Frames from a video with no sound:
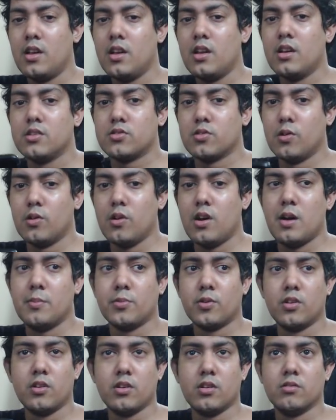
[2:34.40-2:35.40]
So I'm
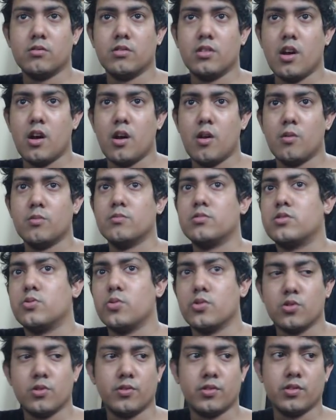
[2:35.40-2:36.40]
gonna now
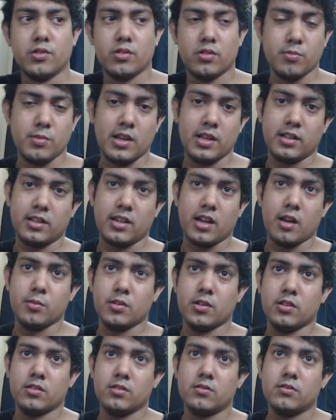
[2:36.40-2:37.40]
switch over to the main camera,